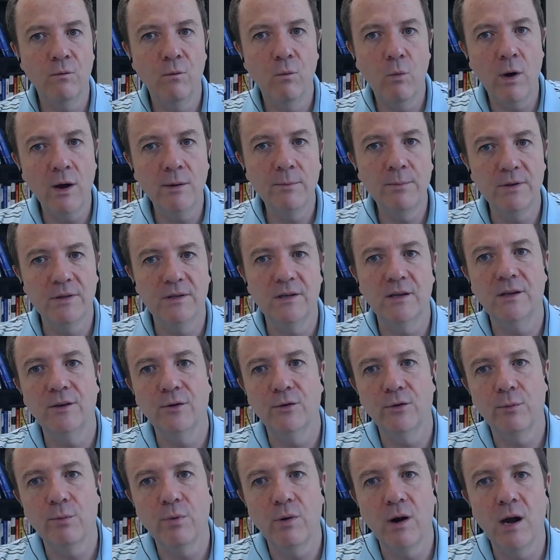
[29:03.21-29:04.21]
one
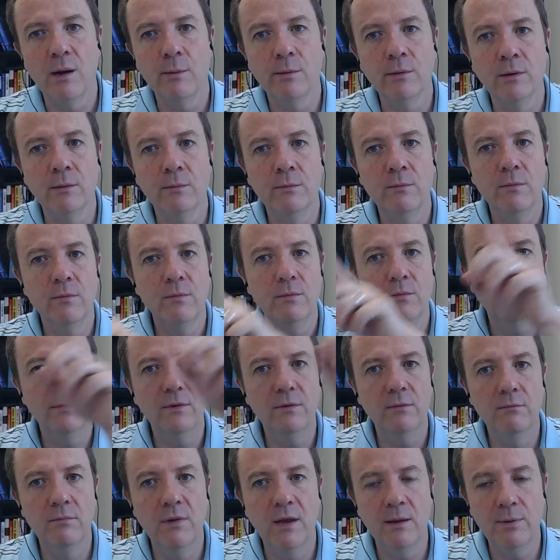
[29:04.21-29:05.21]
particular problem,
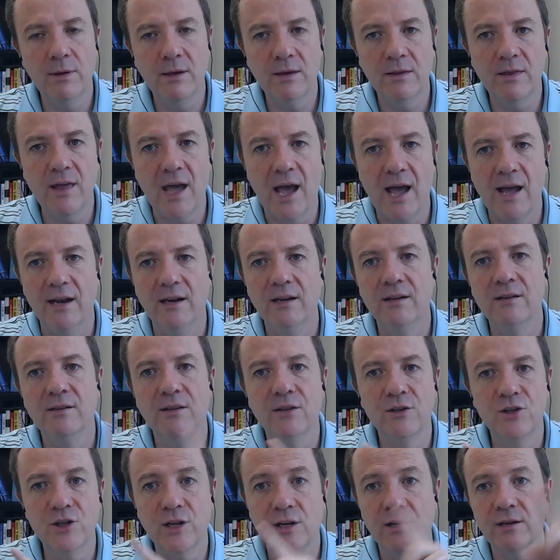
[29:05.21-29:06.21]
maybe that is the
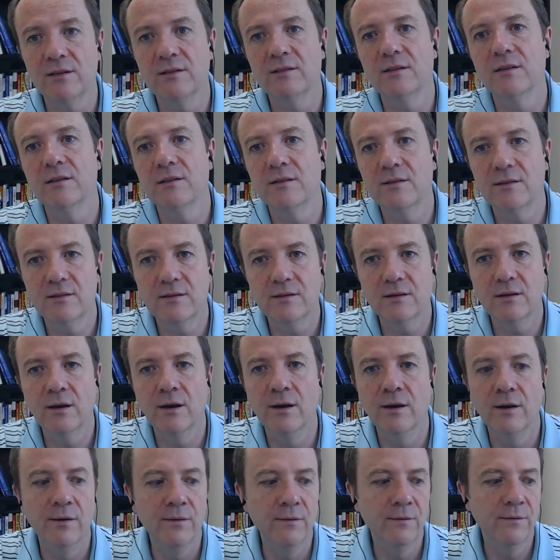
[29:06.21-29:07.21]
genesis
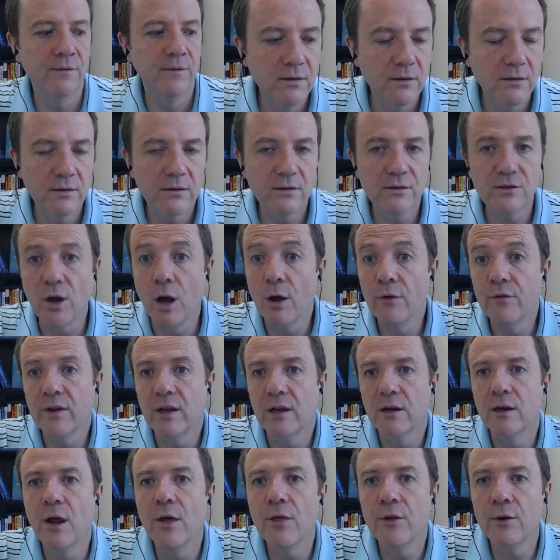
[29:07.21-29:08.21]
of solving
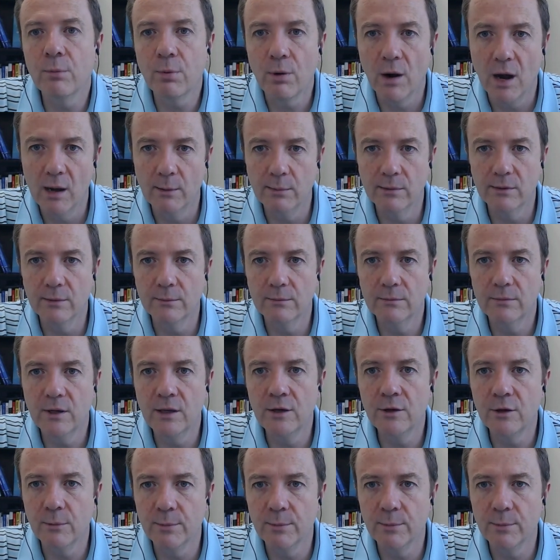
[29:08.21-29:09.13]
another problem in your